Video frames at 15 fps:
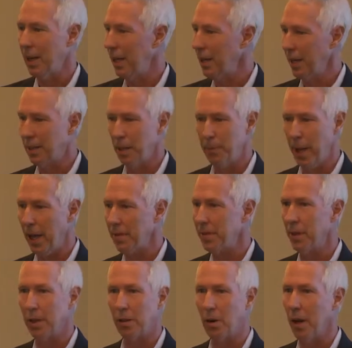I'd like to pass
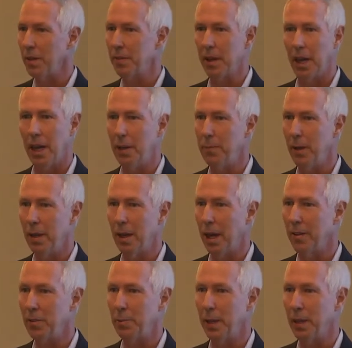it across a
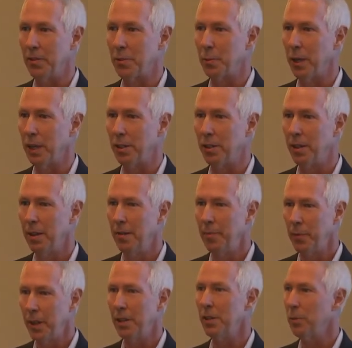high-speed switch
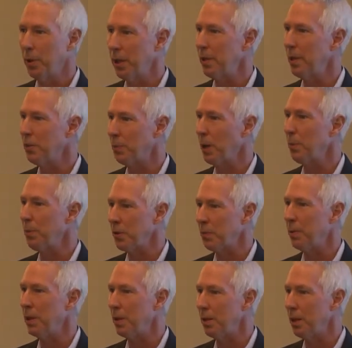into one of these
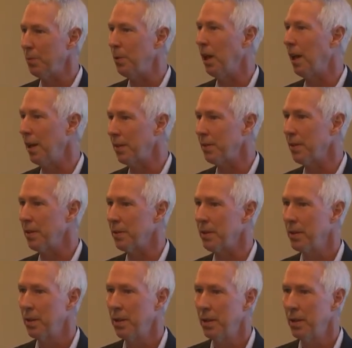purpose-built appliances.